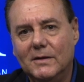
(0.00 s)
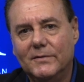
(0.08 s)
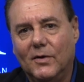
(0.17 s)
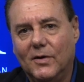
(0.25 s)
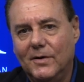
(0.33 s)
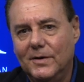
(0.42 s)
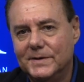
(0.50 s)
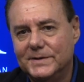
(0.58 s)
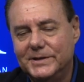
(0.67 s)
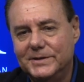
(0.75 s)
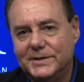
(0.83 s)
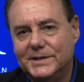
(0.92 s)
of horrors
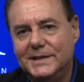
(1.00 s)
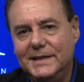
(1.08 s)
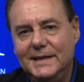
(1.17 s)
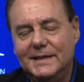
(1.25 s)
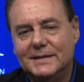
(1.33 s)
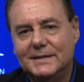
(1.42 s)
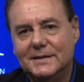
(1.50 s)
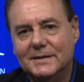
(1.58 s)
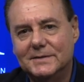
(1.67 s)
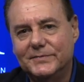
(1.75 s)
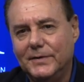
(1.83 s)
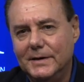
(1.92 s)
that you see at
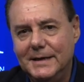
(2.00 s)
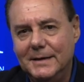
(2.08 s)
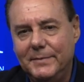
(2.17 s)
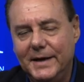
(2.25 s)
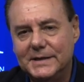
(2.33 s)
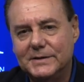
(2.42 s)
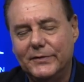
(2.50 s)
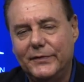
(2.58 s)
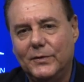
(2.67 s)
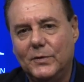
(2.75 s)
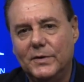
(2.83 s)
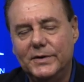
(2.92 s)
the funding base of
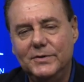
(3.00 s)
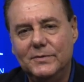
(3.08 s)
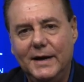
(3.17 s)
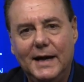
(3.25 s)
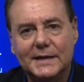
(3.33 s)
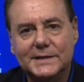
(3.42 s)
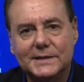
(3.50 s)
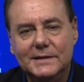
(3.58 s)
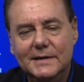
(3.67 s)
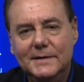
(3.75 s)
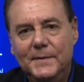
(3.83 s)
Forward US